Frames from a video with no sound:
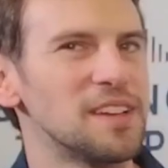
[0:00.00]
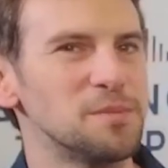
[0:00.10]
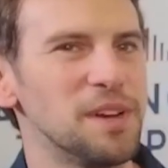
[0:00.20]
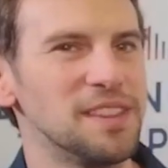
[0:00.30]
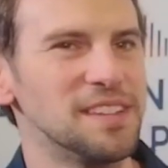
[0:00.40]
has
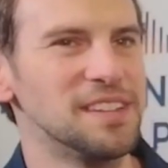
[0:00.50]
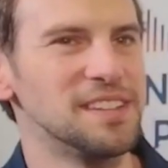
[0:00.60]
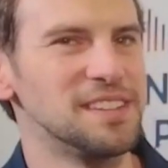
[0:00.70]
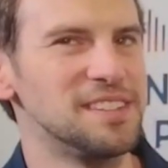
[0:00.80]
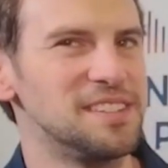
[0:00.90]
made the
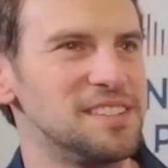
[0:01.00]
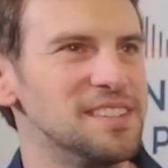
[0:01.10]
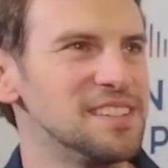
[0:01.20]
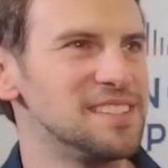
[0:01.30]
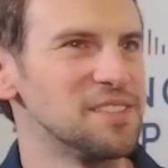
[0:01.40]

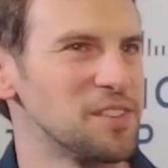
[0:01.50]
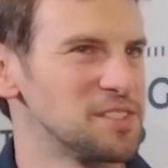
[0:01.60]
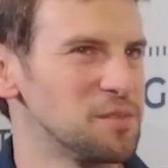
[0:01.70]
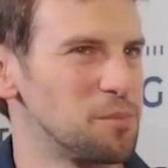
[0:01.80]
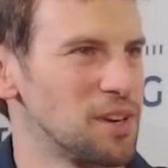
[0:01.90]

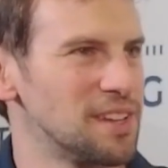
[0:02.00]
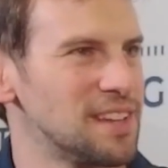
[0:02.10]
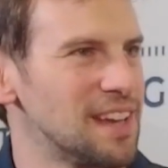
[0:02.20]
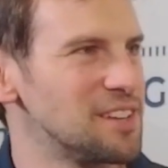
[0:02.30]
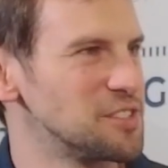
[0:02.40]
difference in bringing
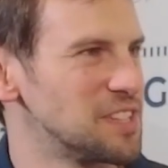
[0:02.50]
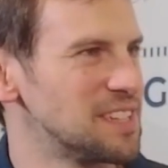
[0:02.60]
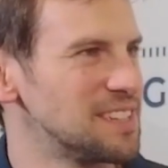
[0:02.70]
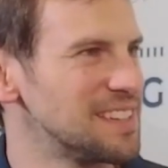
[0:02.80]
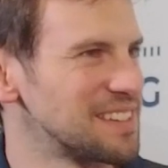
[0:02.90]
the energy
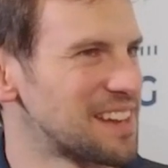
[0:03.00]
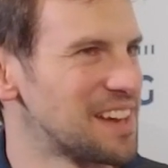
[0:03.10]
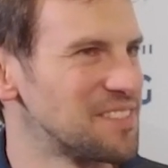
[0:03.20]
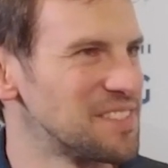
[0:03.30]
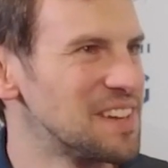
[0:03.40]
and kind
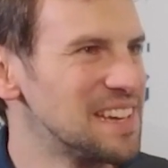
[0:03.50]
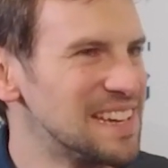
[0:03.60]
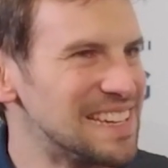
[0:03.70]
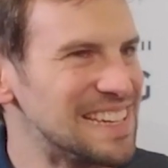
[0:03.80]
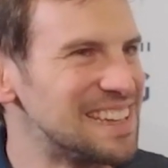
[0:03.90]
of
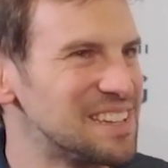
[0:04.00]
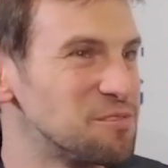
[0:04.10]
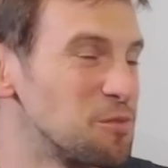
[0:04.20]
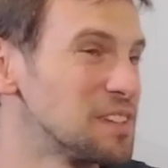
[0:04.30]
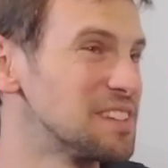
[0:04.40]
in the
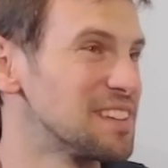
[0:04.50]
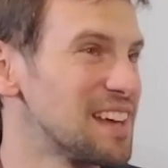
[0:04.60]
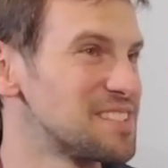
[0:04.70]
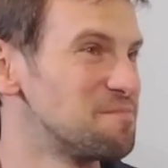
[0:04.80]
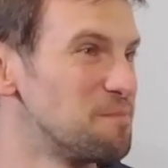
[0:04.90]
really the
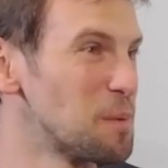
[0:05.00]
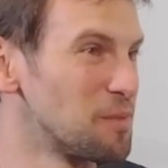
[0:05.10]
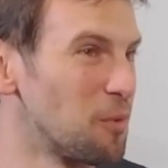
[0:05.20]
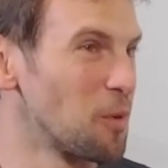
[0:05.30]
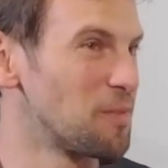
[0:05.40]
last maybe
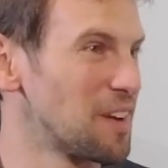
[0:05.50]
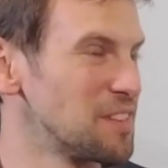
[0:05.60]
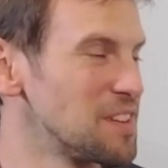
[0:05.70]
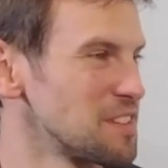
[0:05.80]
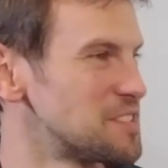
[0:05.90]
4 or 5
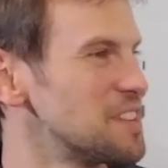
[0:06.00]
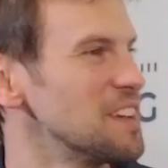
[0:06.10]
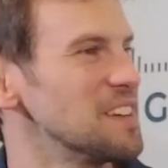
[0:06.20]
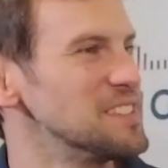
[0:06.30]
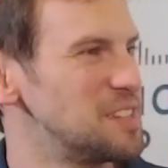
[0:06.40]
years?
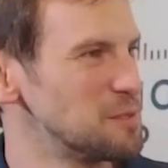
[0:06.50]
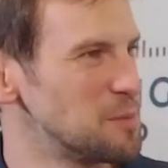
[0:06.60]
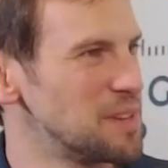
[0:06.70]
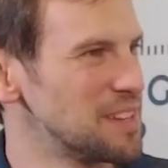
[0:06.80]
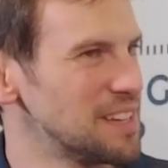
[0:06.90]
It seems to
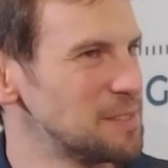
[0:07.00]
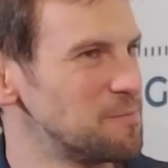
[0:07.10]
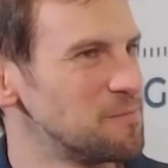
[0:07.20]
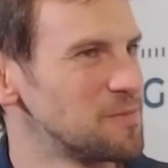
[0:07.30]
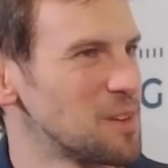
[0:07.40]
be a
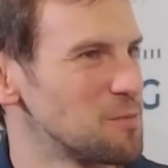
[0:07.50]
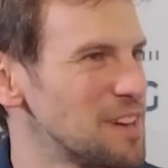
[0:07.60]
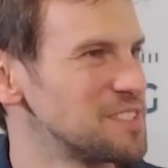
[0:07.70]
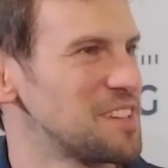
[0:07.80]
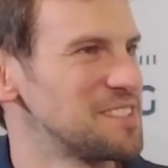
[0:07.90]

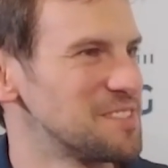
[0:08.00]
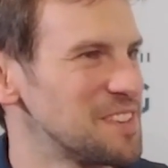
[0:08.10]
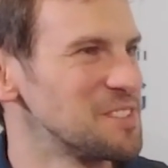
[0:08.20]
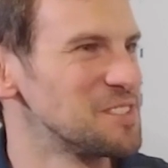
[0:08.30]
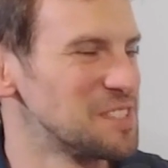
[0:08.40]
renaissance of
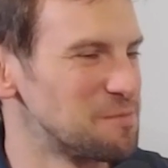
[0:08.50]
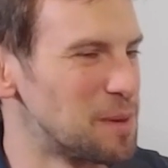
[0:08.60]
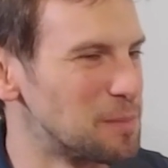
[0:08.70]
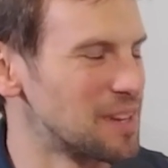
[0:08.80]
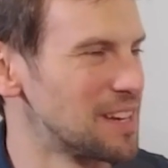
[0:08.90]
energy of
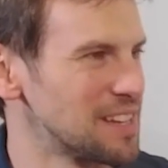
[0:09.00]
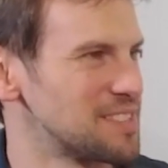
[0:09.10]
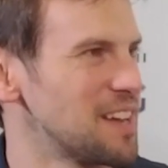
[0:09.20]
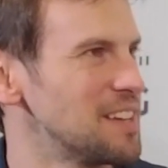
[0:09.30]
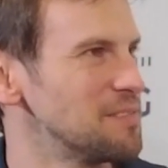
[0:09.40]
people getting
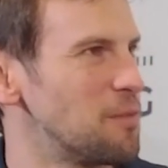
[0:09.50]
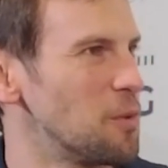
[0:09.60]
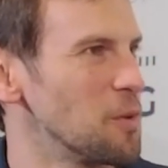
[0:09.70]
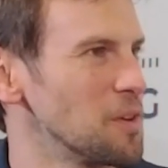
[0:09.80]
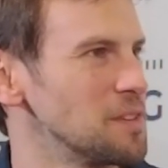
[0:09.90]
excited
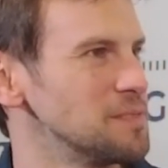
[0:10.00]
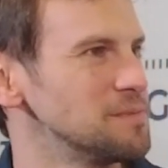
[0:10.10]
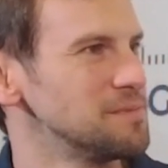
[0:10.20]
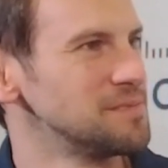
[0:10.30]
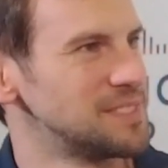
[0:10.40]
for
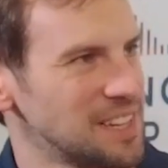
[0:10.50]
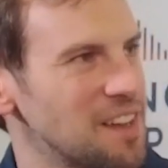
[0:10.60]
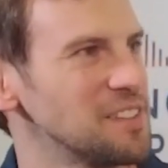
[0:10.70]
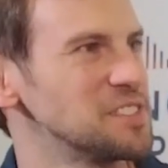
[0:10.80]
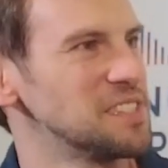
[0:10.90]

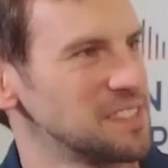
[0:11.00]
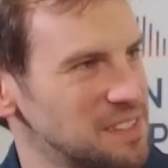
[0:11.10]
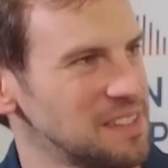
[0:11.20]
technology and